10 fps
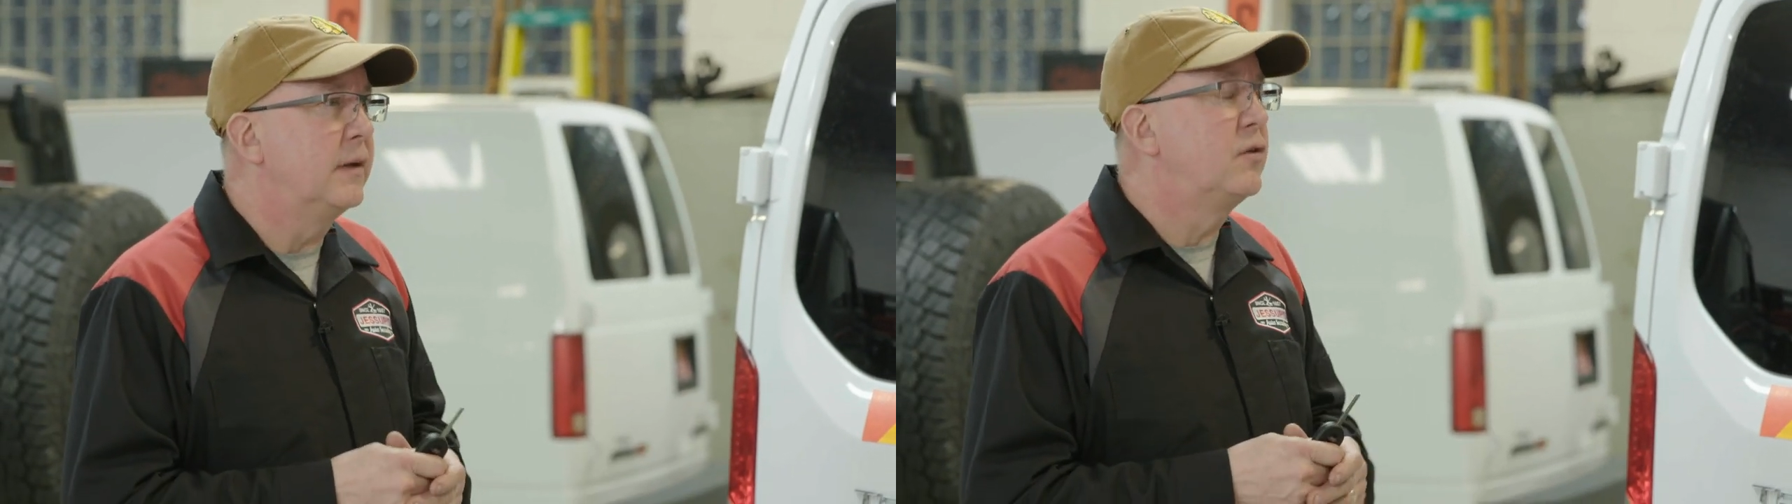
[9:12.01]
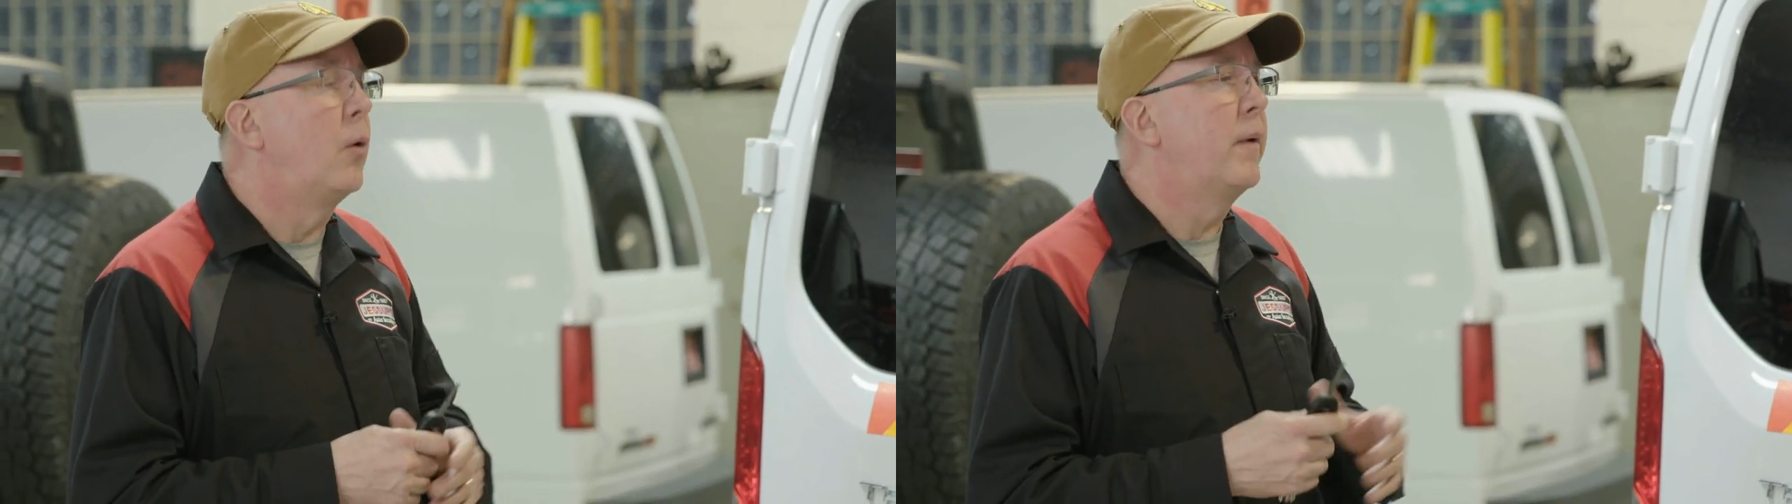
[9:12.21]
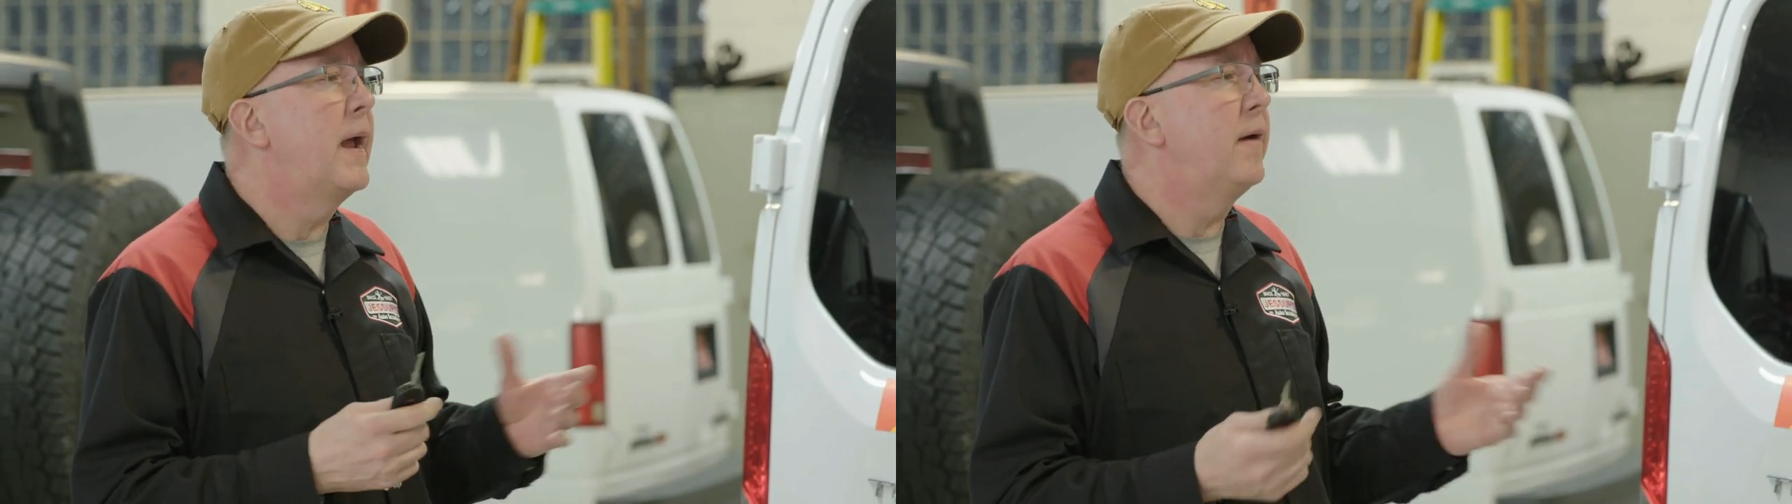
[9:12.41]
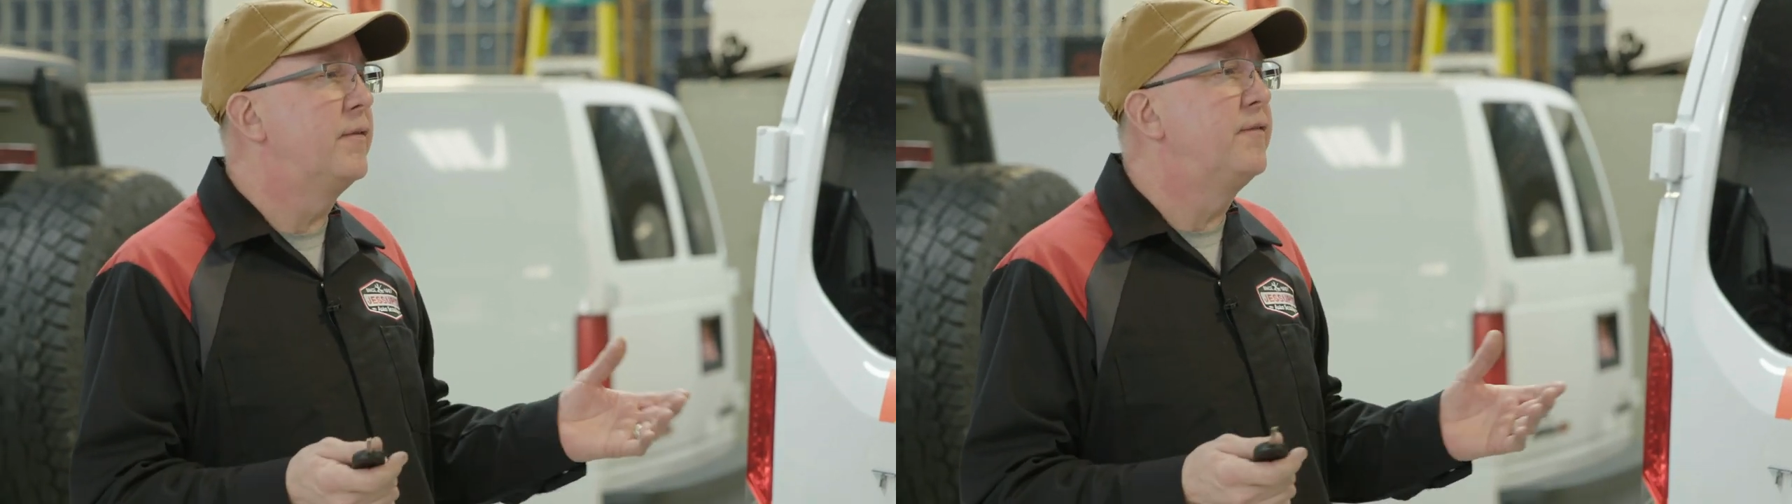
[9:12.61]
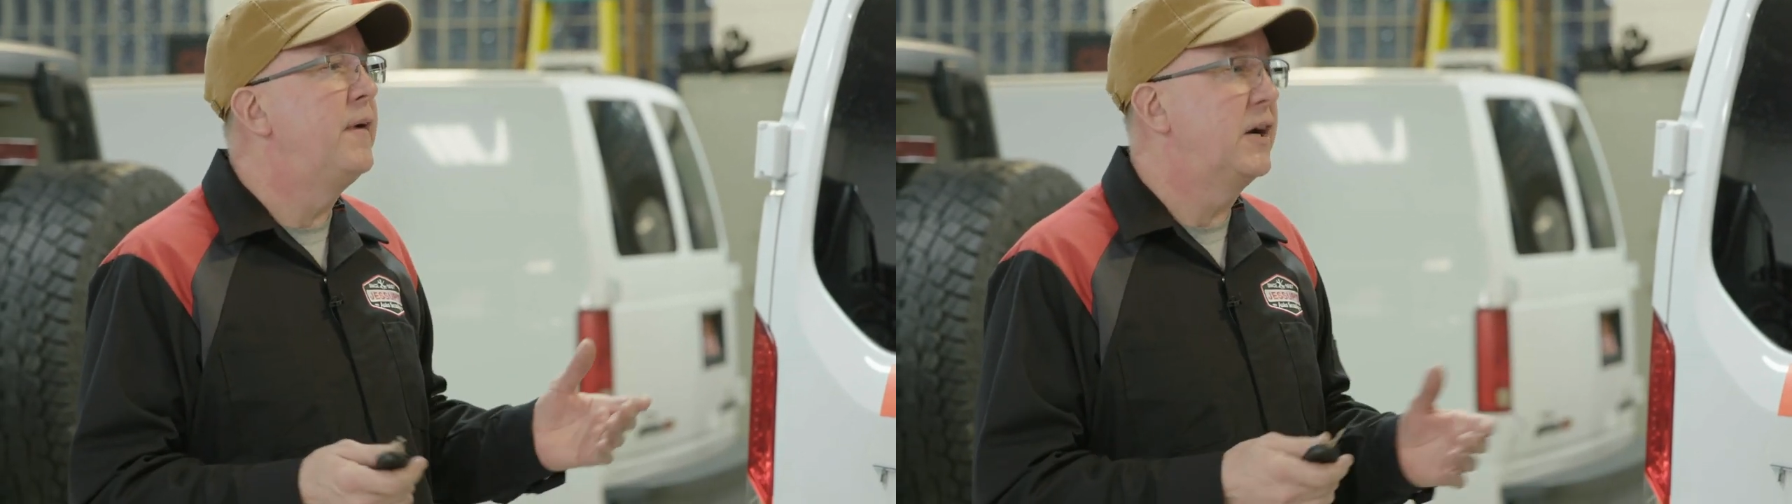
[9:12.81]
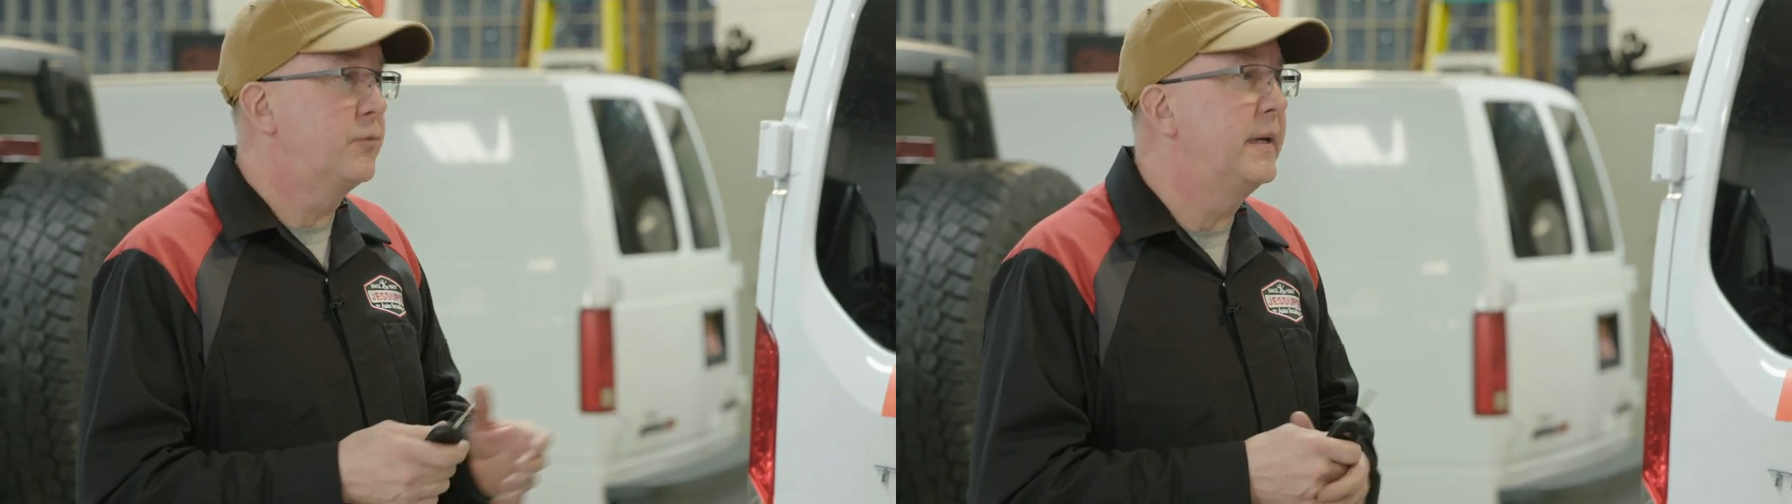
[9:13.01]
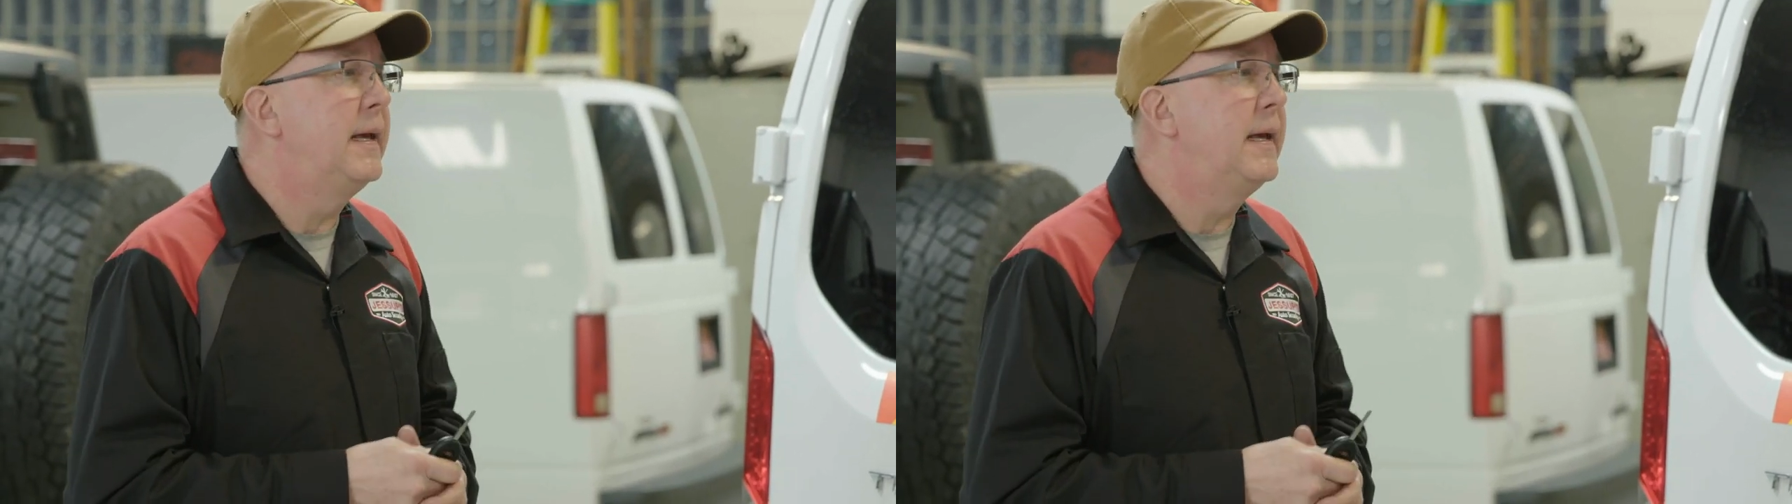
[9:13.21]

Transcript: that don't have the factory